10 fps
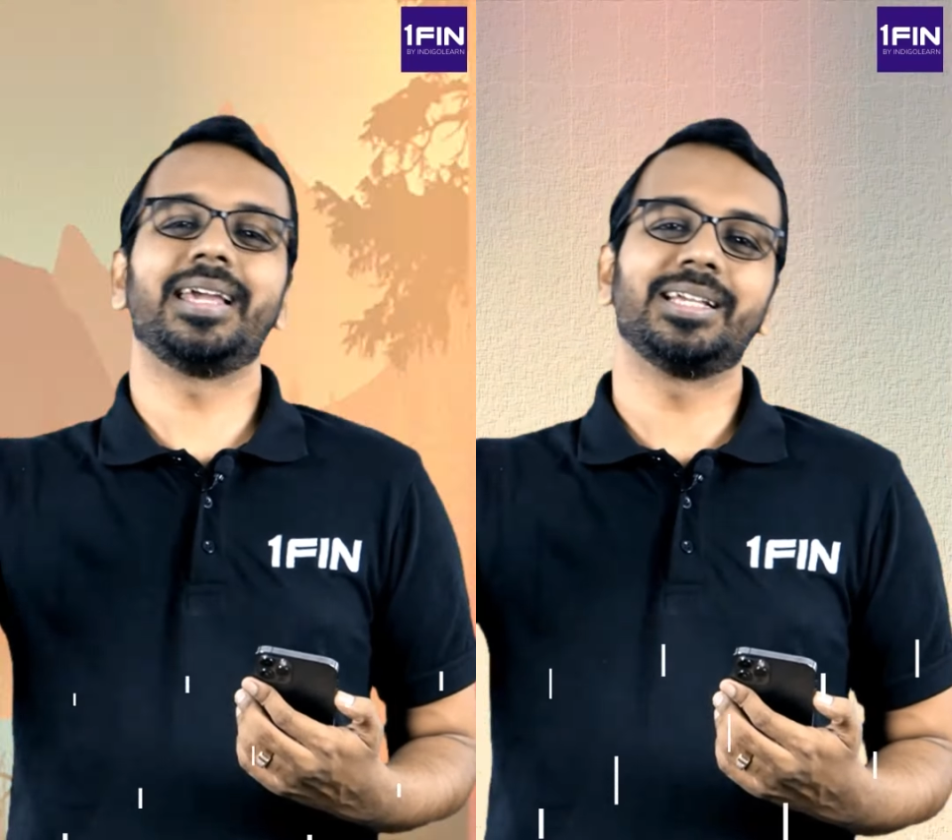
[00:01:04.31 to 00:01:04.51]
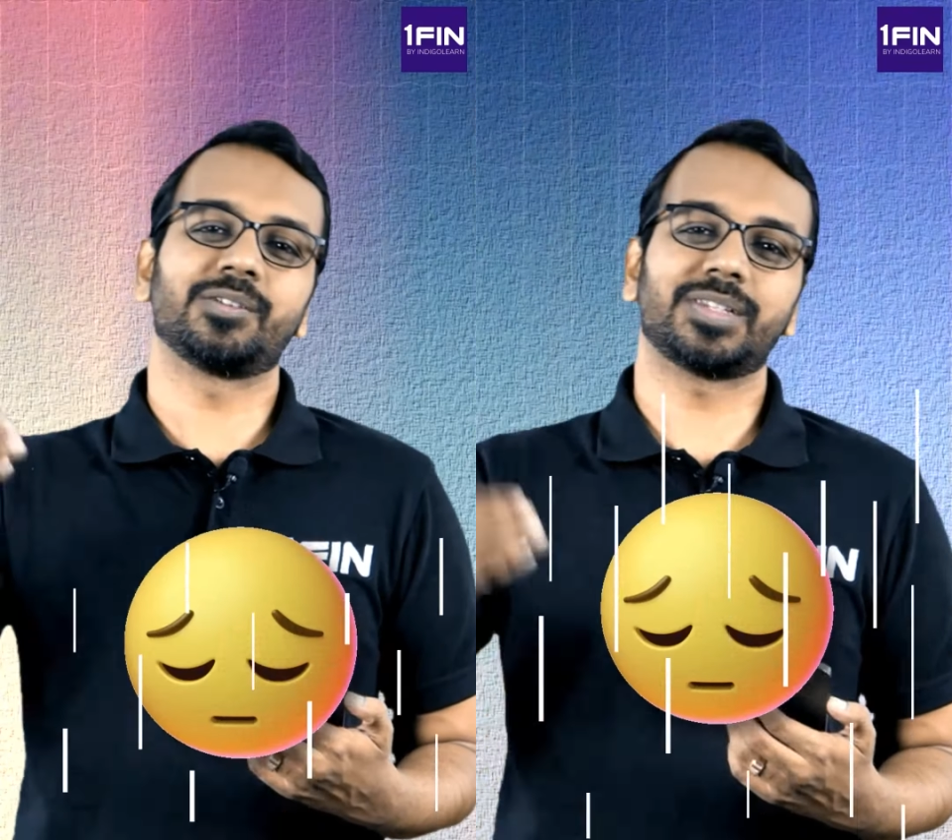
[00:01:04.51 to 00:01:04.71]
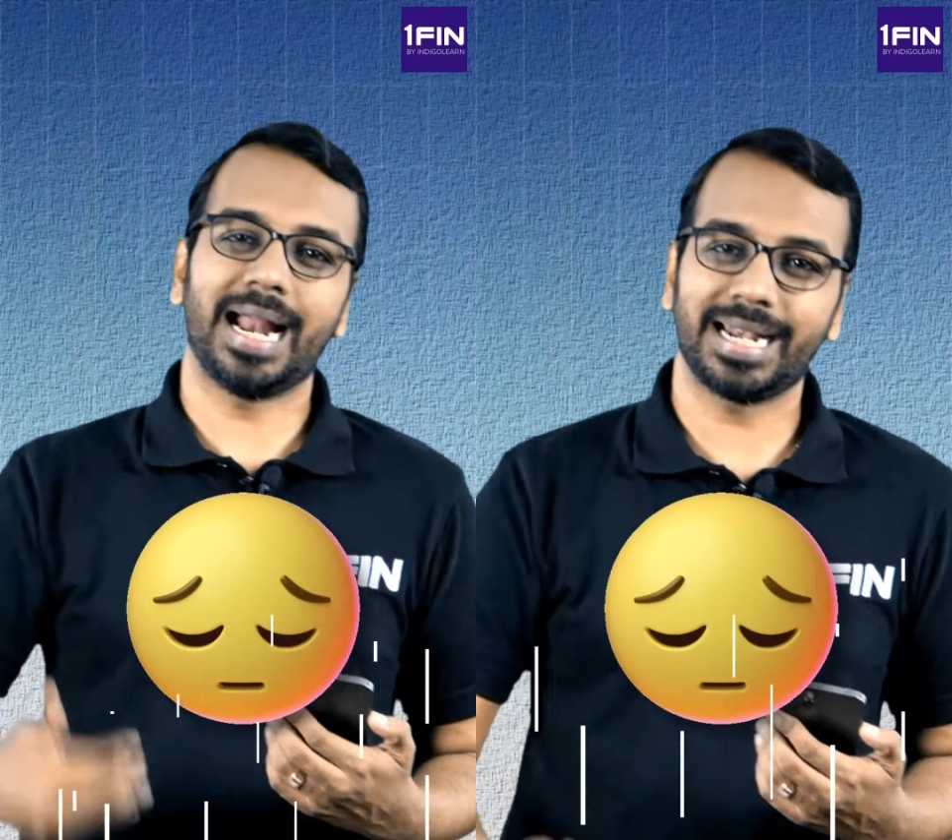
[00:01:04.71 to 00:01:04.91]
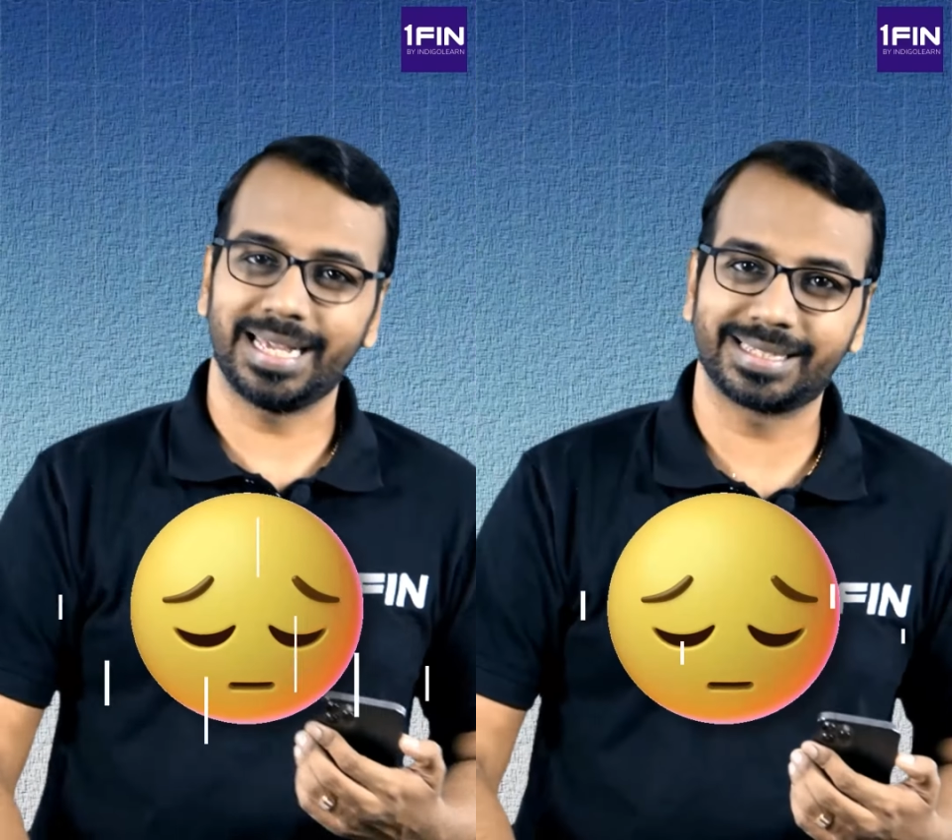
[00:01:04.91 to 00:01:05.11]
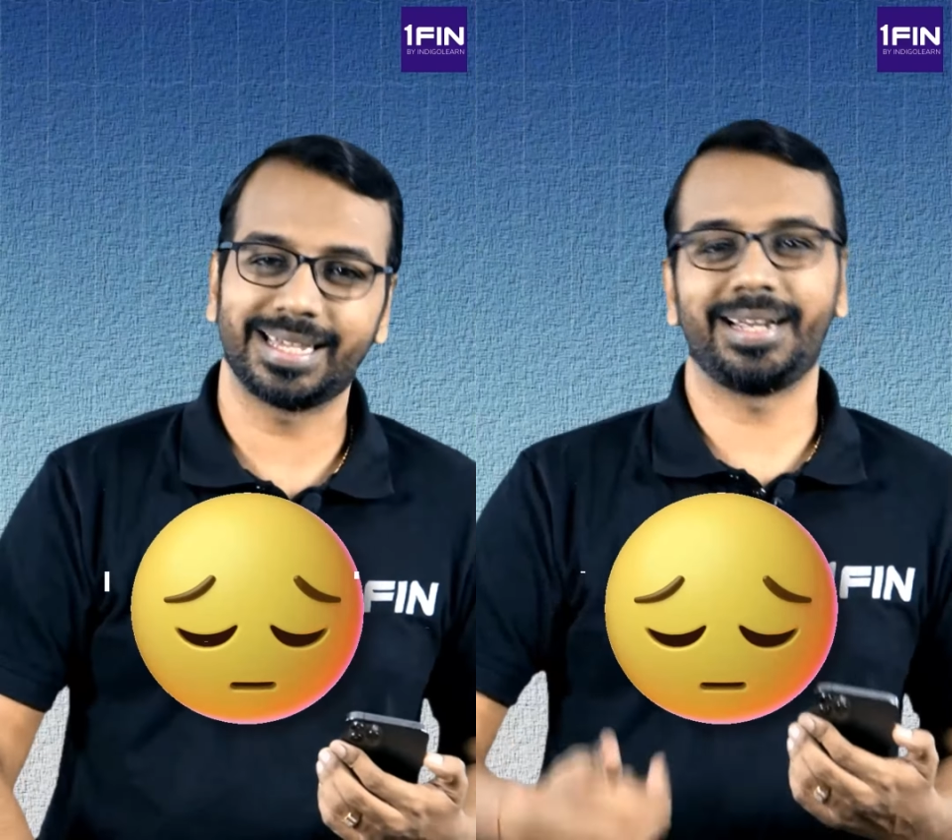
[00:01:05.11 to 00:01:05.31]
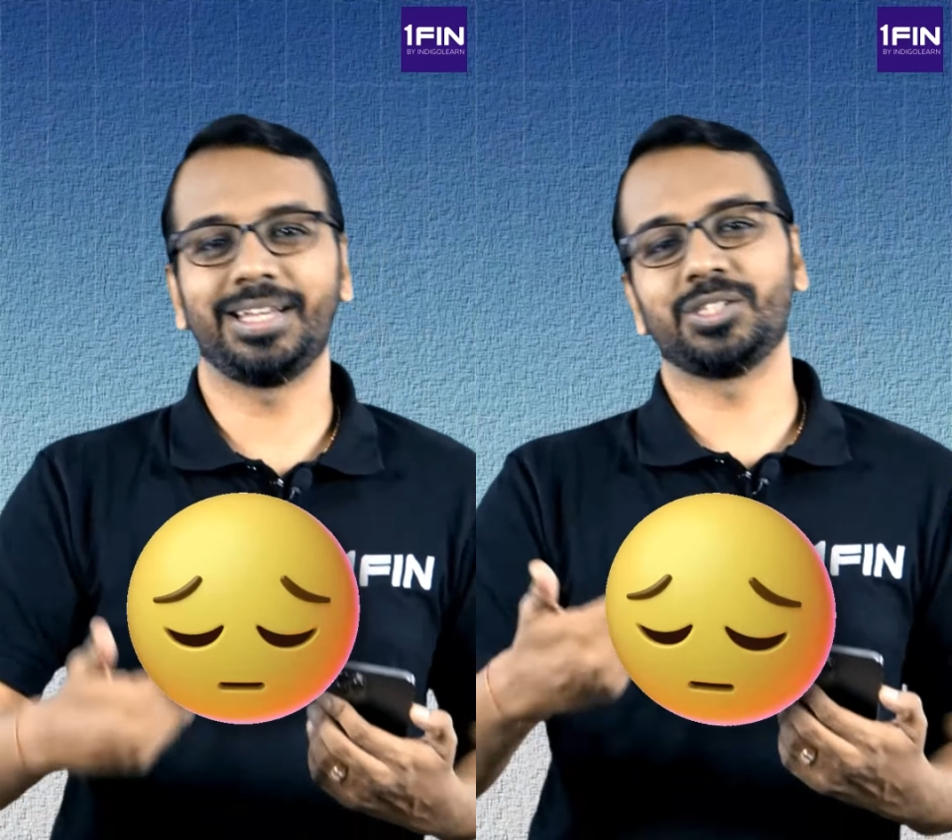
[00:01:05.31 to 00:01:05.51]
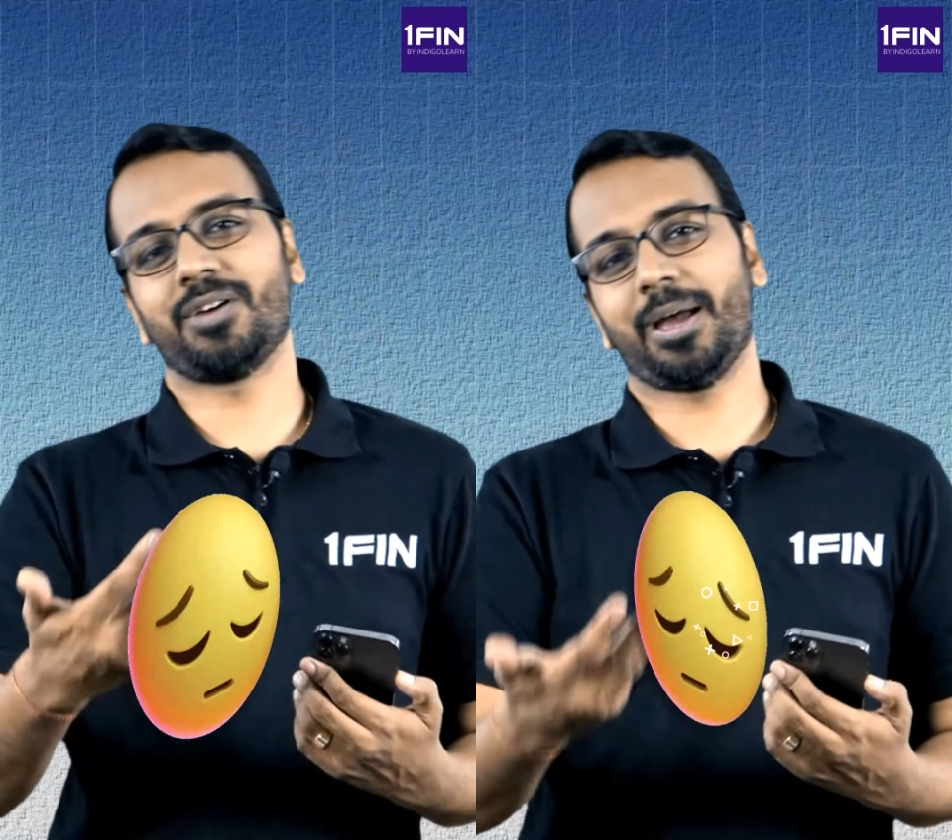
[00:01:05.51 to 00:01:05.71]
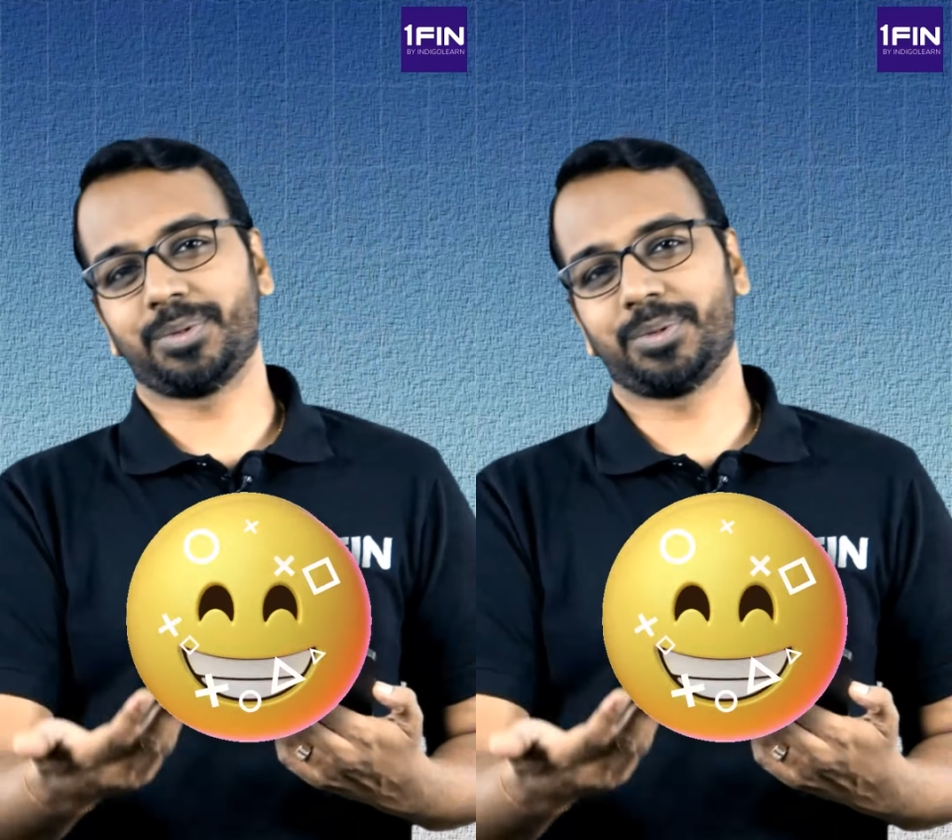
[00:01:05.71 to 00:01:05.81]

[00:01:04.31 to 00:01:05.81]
are days of sadness there are days of